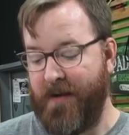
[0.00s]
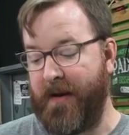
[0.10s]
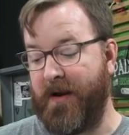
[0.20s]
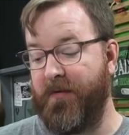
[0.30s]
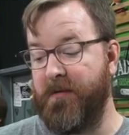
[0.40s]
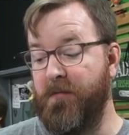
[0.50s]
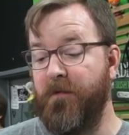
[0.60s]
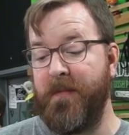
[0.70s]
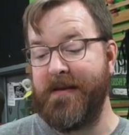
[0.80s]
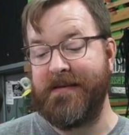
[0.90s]
by going to
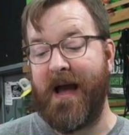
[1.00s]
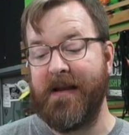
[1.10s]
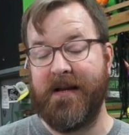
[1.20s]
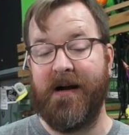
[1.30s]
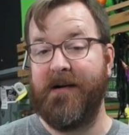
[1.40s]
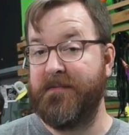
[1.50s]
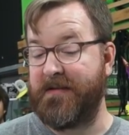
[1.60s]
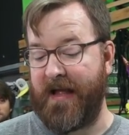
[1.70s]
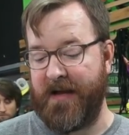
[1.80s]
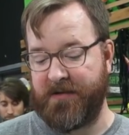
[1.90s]
movement.com
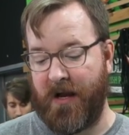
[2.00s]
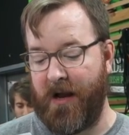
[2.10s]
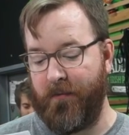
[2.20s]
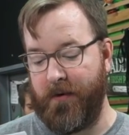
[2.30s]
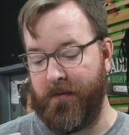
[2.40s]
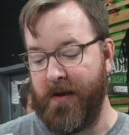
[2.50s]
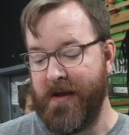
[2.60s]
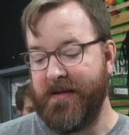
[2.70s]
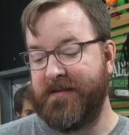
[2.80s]
slash A W U.